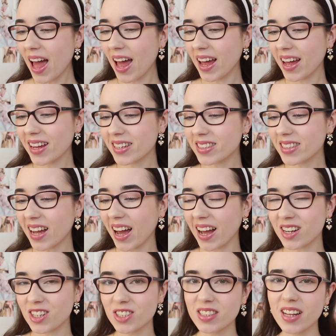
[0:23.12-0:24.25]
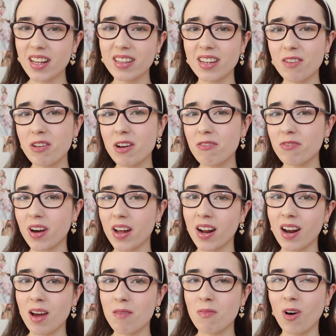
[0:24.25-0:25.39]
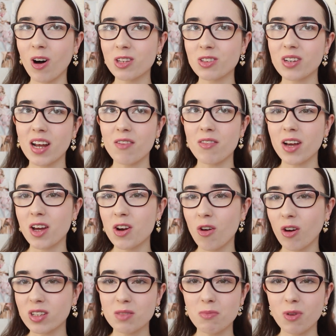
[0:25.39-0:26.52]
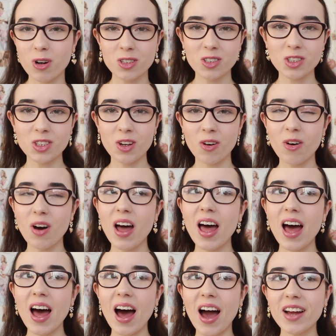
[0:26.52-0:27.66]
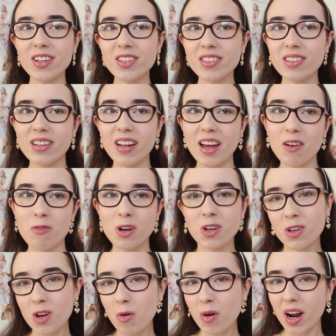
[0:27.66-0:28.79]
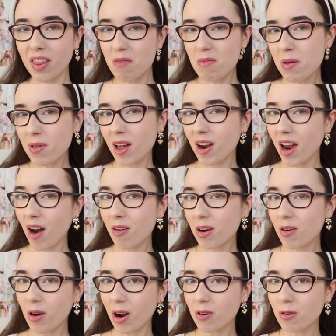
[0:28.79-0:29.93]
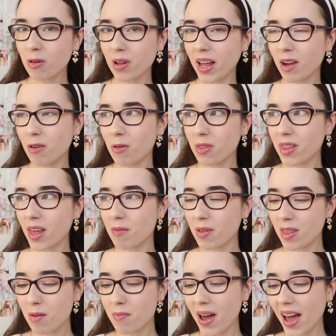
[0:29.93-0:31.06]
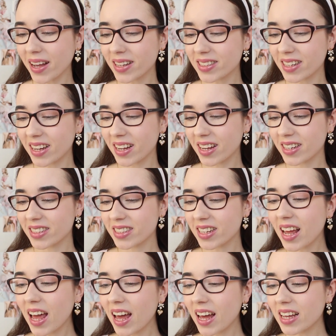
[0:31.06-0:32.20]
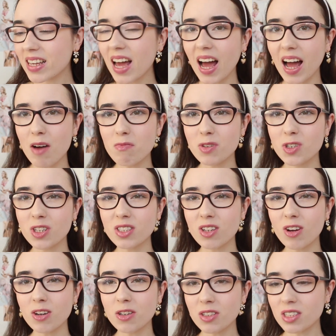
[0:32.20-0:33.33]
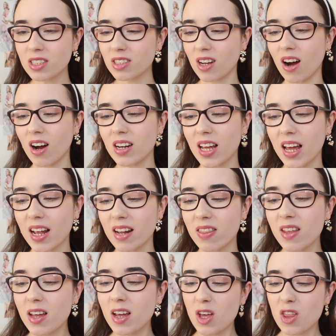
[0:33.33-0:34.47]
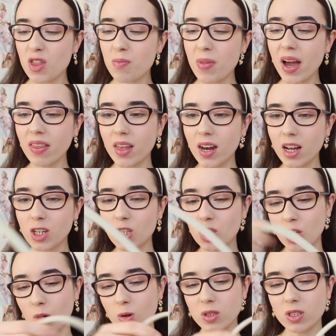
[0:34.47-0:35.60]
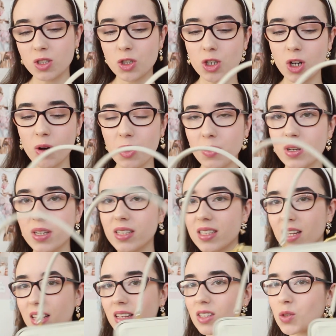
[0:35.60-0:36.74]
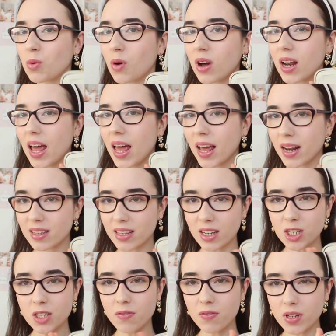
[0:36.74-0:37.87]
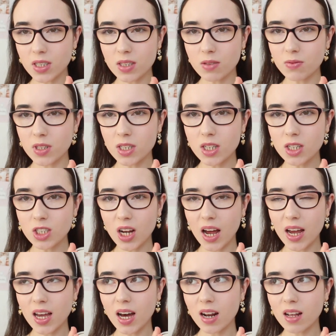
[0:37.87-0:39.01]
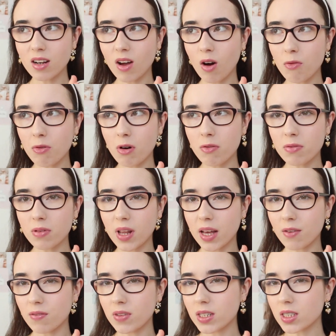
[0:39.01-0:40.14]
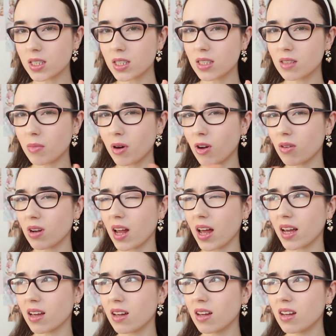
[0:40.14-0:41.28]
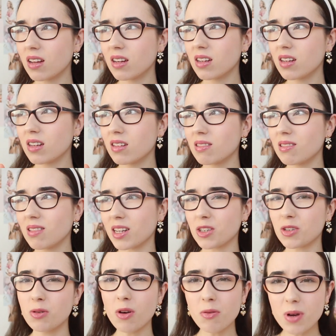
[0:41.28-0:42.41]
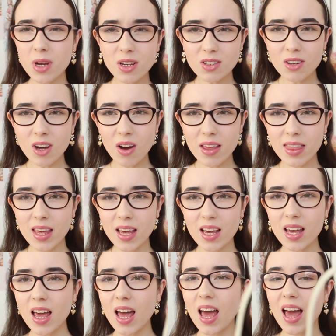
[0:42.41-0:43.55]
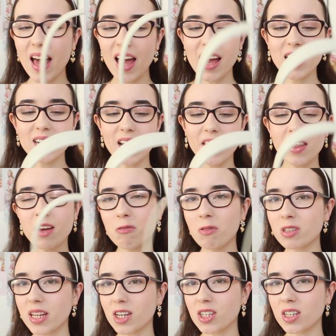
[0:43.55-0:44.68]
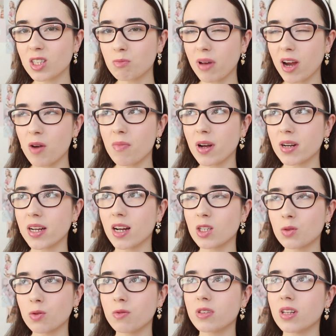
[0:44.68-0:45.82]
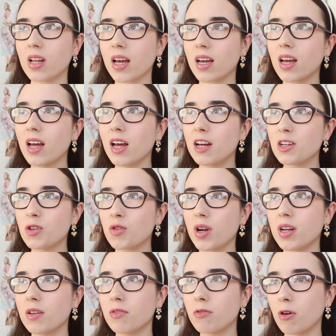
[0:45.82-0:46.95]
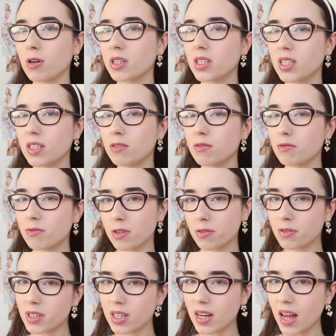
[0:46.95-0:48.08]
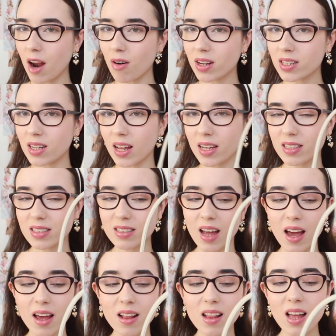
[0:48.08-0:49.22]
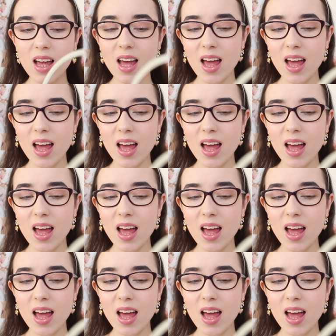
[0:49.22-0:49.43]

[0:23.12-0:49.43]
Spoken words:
And yeah, I just think it's like really fun, and I'm also kind of like a noisy person, so I just like want to know what other people are carrying around like with them in their bags. And yeah, I'm just going to start. And the bag that I chose to show you is this one, and it's actually vintage. I got it off of like Vinted about like 2 or 3 years ago, I think. And I think it was actually inspired by Taylor Swift's like 2014-15 era like style,